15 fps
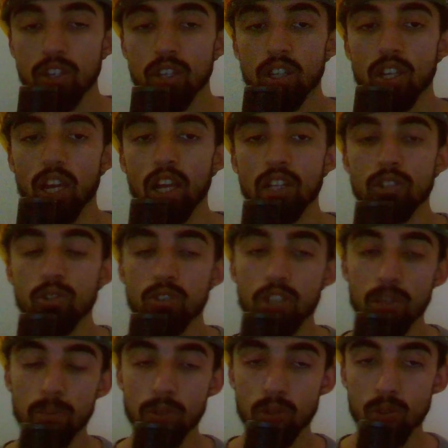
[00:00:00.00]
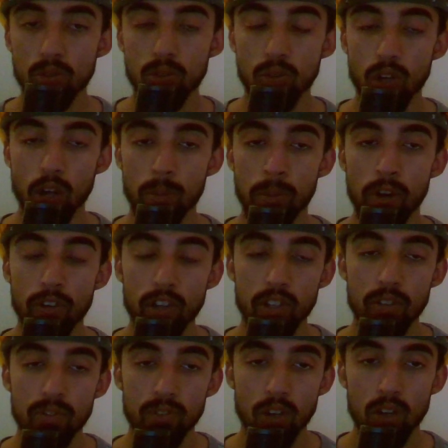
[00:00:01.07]
and your typical
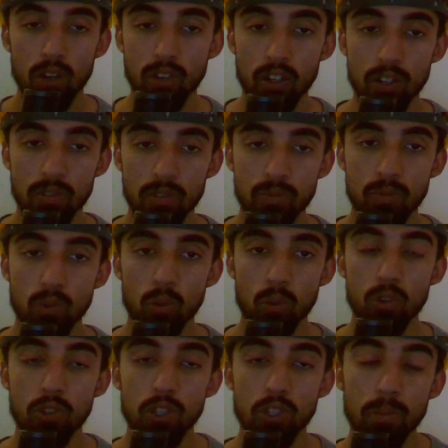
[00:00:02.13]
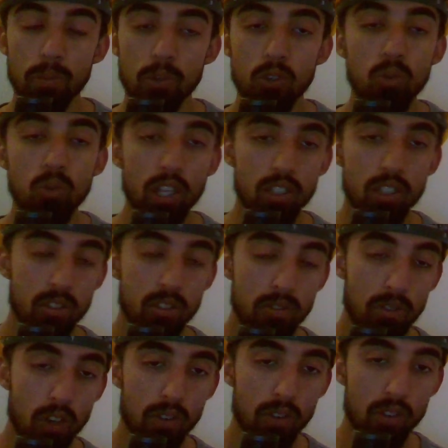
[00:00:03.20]
American father, or your typical Western
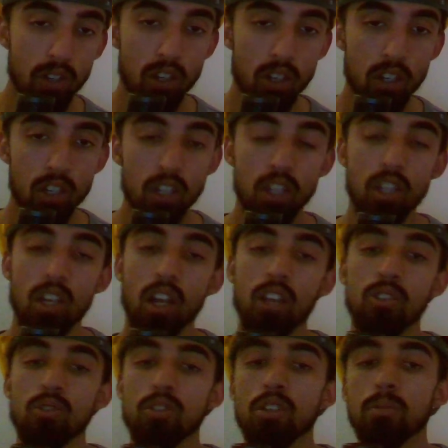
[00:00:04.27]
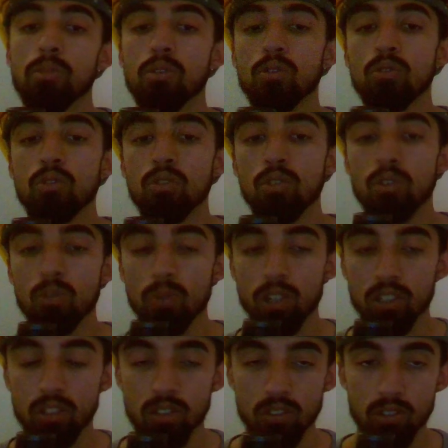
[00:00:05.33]
father and your typical
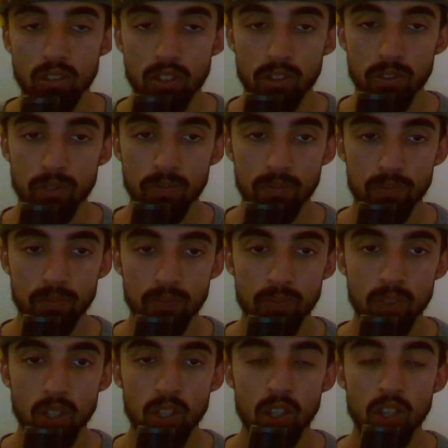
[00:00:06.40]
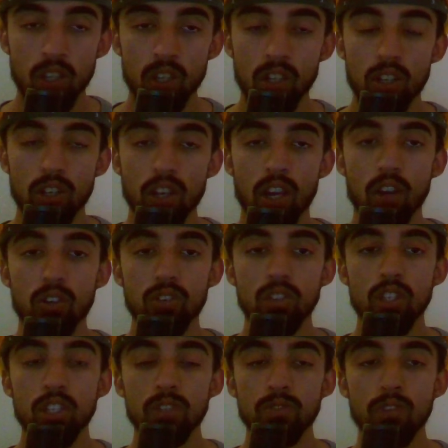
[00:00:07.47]
Western son. Now
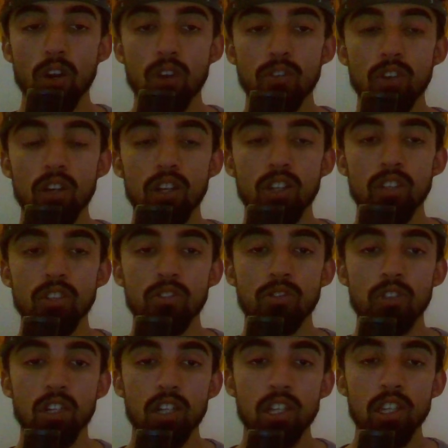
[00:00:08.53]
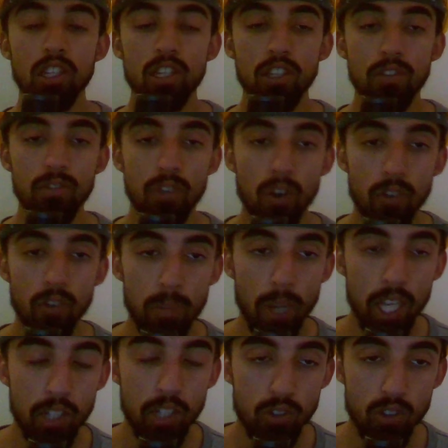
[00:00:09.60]
this father is clearly very
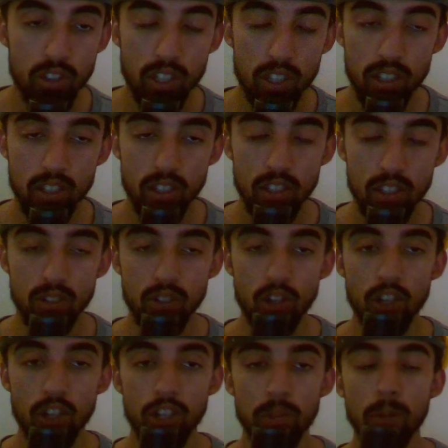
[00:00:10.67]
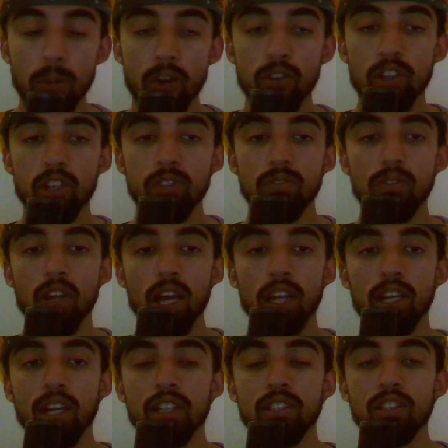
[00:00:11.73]
patriotic. He's got an American flag
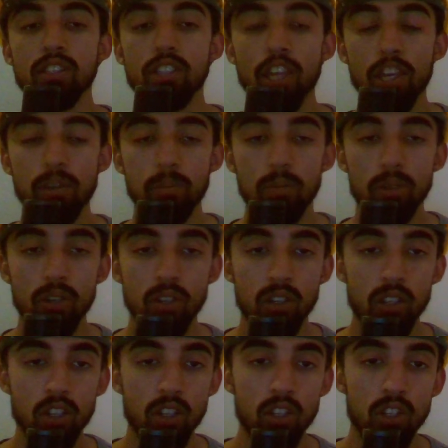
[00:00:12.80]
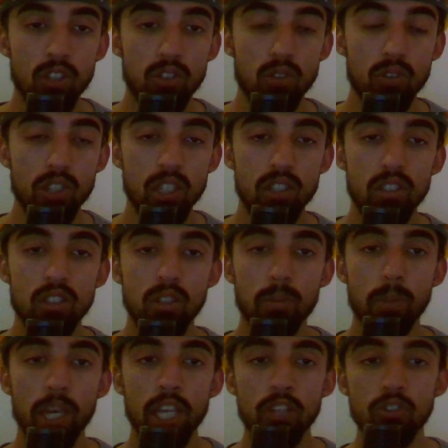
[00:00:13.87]
as his cape. So this is a
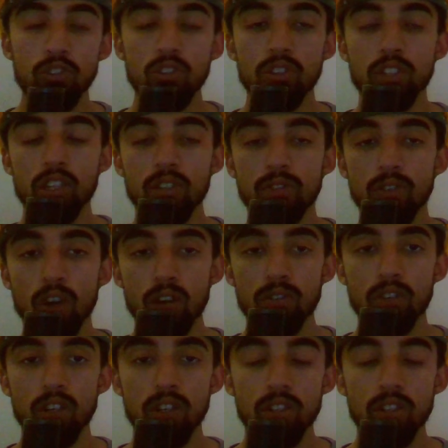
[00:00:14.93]
patriotic father,